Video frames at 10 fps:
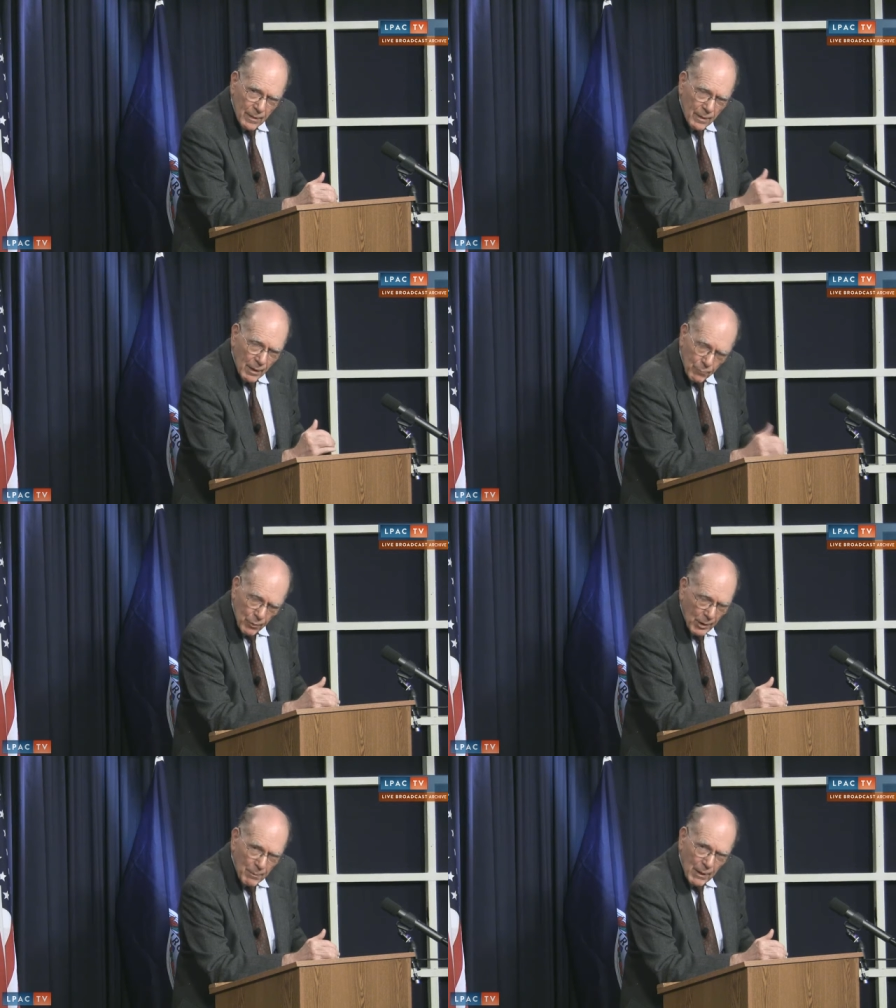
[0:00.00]
can
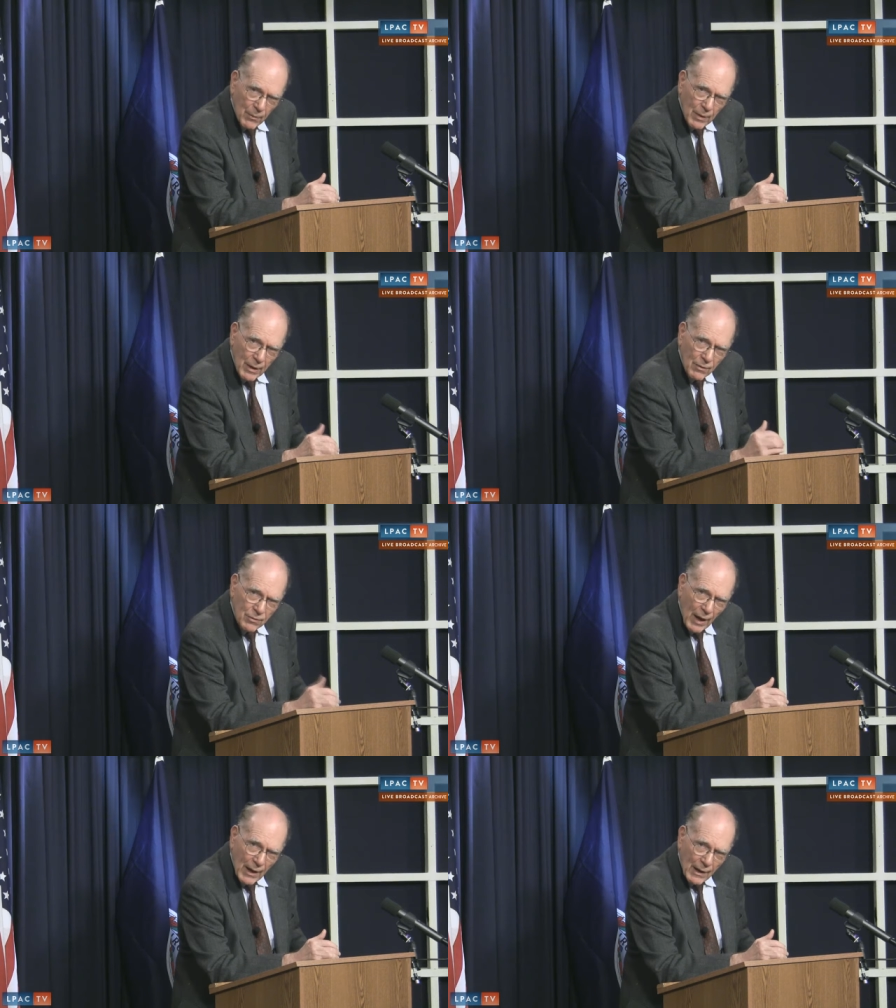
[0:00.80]
bring about
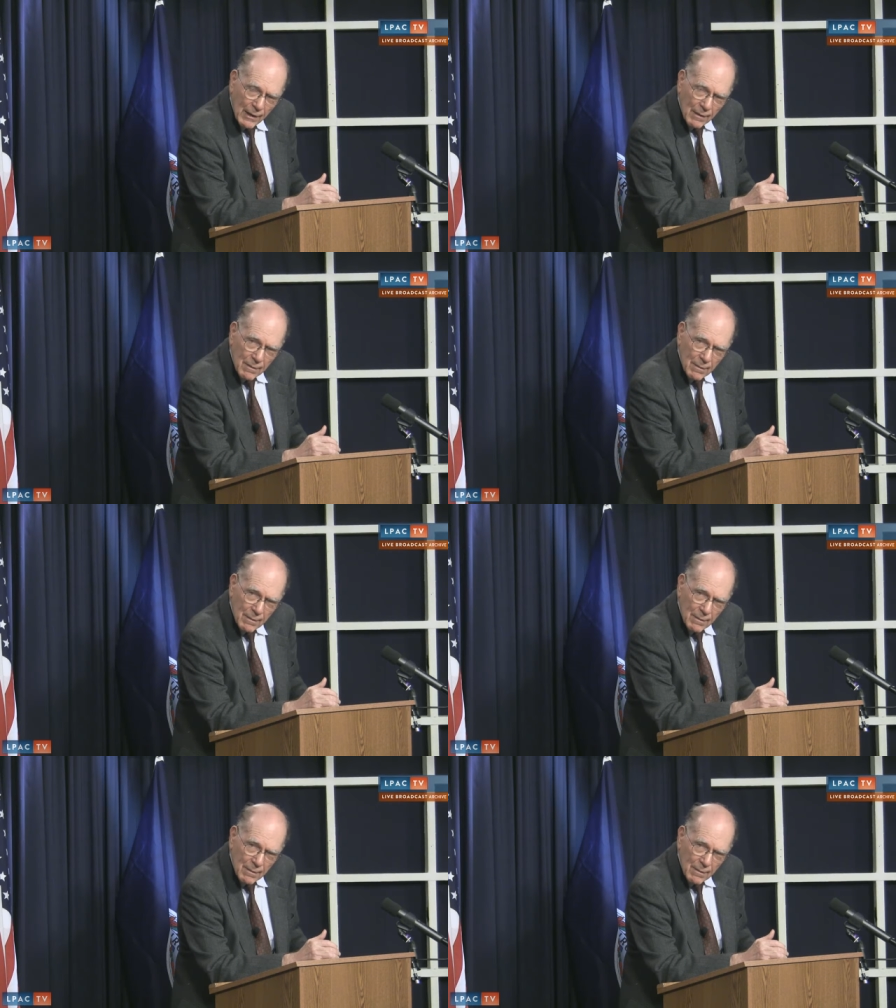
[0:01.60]
exactly